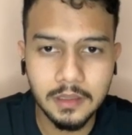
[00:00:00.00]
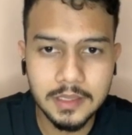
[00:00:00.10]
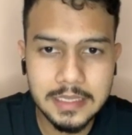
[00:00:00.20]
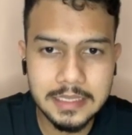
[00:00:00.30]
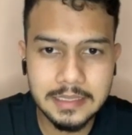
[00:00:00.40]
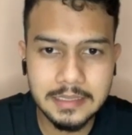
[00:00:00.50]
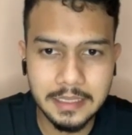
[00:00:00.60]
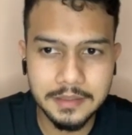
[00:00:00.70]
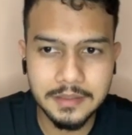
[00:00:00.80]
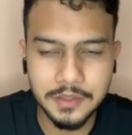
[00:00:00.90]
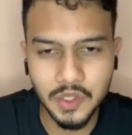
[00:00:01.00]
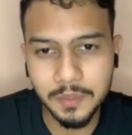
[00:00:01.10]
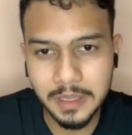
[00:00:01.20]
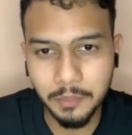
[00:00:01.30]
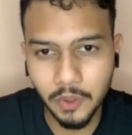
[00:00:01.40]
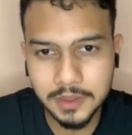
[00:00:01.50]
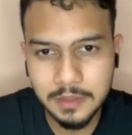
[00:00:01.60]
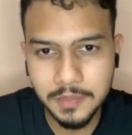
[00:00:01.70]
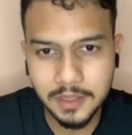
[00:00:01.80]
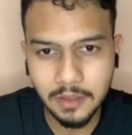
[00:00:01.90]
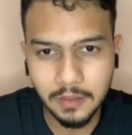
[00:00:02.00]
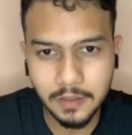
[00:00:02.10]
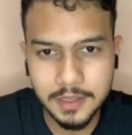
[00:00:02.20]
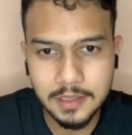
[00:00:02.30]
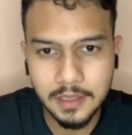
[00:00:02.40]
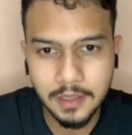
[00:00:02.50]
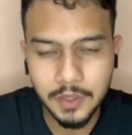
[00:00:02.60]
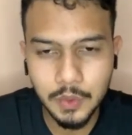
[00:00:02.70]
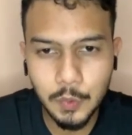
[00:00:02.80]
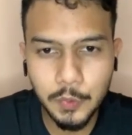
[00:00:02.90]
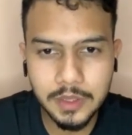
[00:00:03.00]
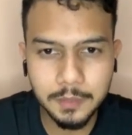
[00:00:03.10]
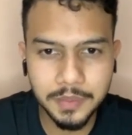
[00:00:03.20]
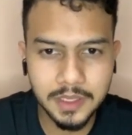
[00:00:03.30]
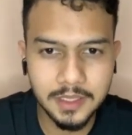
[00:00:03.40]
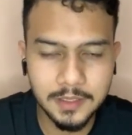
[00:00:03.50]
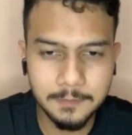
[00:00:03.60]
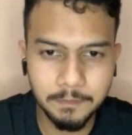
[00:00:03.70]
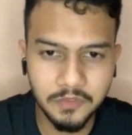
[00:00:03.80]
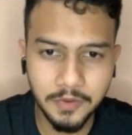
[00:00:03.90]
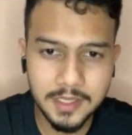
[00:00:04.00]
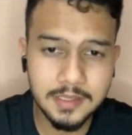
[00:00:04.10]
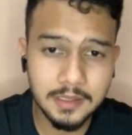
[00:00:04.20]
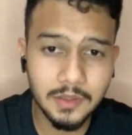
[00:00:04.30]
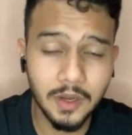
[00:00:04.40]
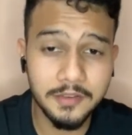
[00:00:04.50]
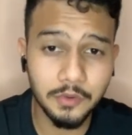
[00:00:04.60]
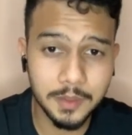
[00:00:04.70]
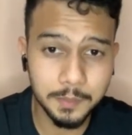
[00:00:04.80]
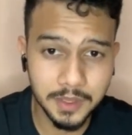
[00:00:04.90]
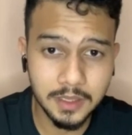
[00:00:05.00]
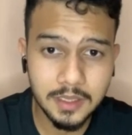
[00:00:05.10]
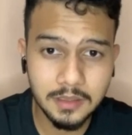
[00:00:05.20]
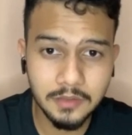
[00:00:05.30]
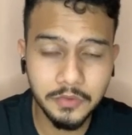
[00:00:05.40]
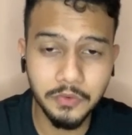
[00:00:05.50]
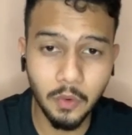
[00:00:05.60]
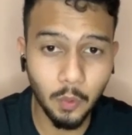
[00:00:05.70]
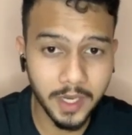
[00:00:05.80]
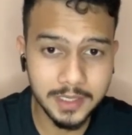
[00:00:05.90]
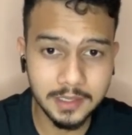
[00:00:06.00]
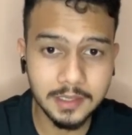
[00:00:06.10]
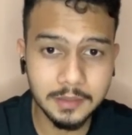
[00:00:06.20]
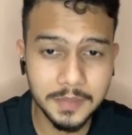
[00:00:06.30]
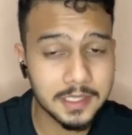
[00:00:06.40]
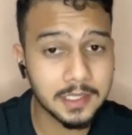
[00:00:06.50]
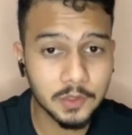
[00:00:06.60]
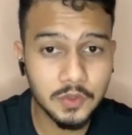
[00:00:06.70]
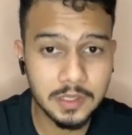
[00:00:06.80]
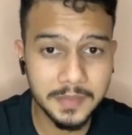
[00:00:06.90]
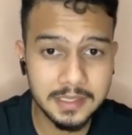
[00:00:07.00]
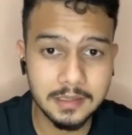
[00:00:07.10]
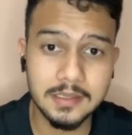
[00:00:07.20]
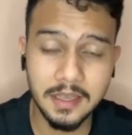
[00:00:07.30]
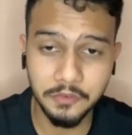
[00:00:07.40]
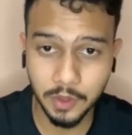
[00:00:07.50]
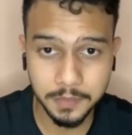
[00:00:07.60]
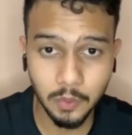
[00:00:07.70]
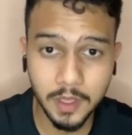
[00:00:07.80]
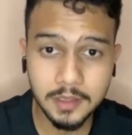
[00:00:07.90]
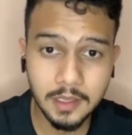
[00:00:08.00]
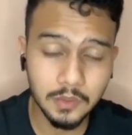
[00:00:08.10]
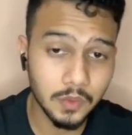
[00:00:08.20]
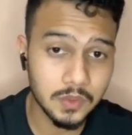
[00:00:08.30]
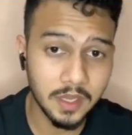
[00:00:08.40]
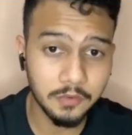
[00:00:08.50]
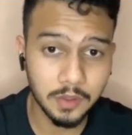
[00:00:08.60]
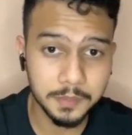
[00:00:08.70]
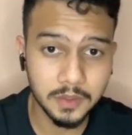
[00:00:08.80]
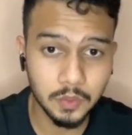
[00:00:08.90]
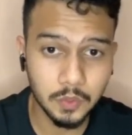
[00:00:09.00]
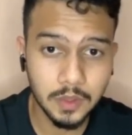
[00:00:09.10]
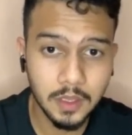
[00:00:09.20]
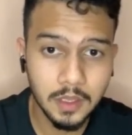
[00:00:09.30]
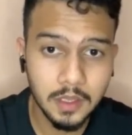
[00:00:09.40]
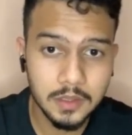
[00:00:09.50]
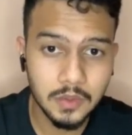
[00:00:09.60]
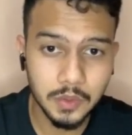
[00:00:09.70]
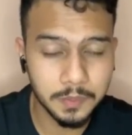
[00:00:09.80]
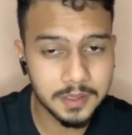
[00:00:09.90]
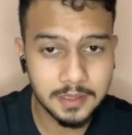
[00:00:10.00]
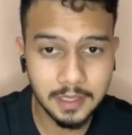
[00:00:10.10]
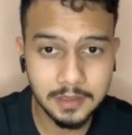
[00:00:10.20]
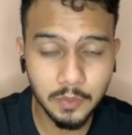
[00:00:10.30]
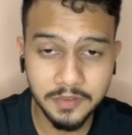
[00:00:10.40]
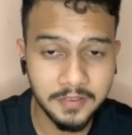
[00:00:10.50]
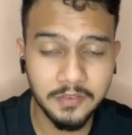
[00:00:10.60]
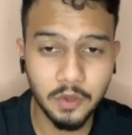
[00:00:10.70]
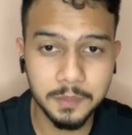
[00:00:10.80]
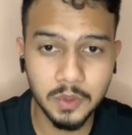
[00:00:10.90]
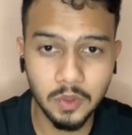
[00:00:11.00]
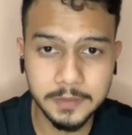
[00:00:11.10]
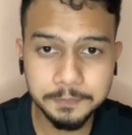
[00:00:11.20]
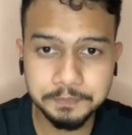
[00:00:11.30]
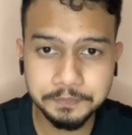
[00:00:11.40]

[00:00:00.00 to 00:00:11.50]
this is extremely important because you will be facing your FYP for 1 year, basically 2 semesters, FYP 1 and also FYP 2. So you'll be starting with FYP 1.